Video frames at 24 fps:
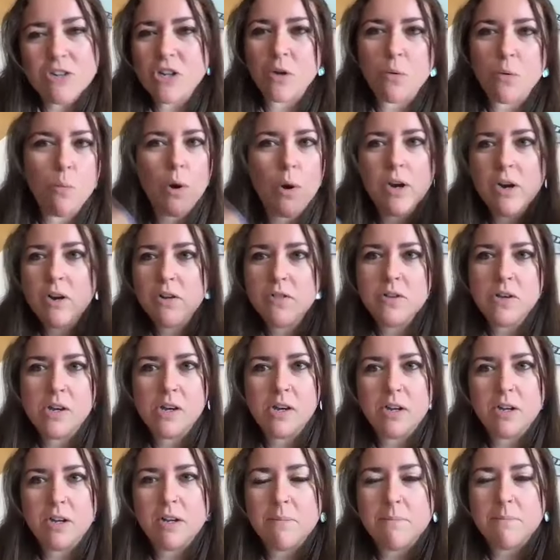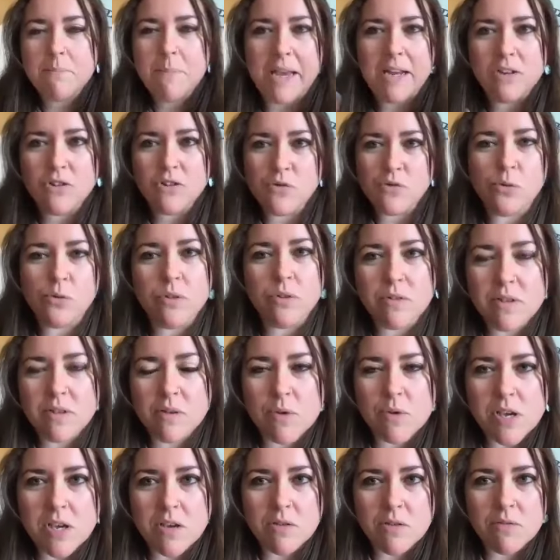Like, what are the main tools that
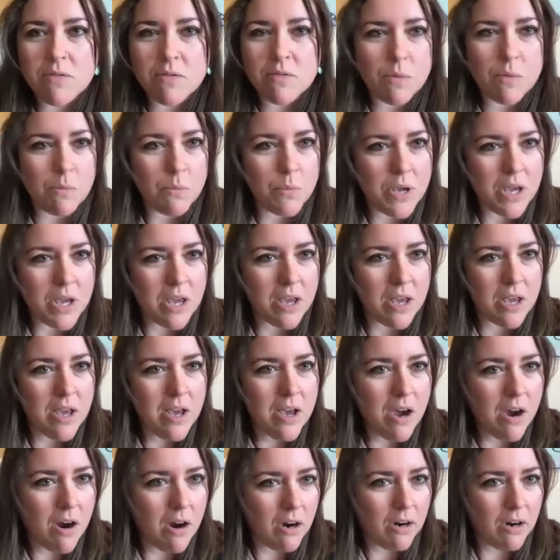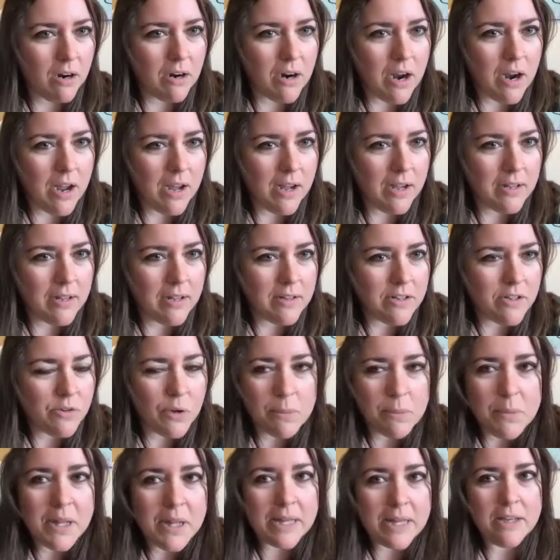we use when we are
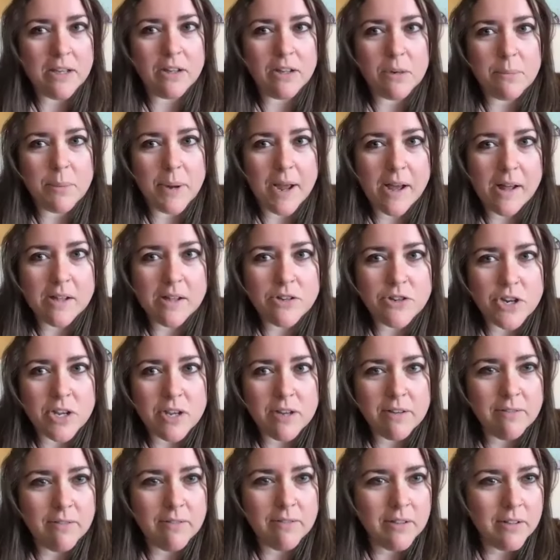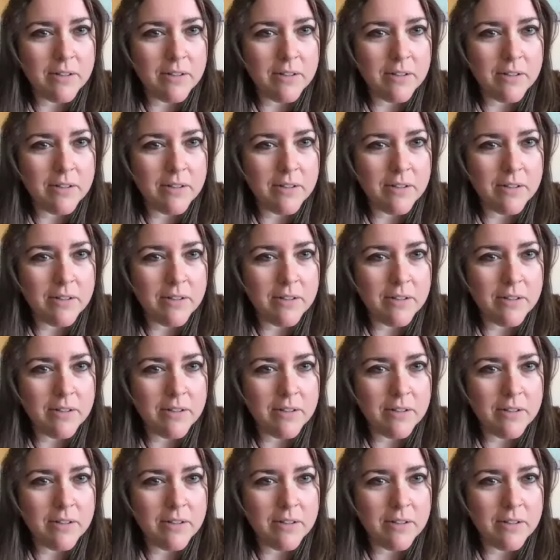doing molecular biology?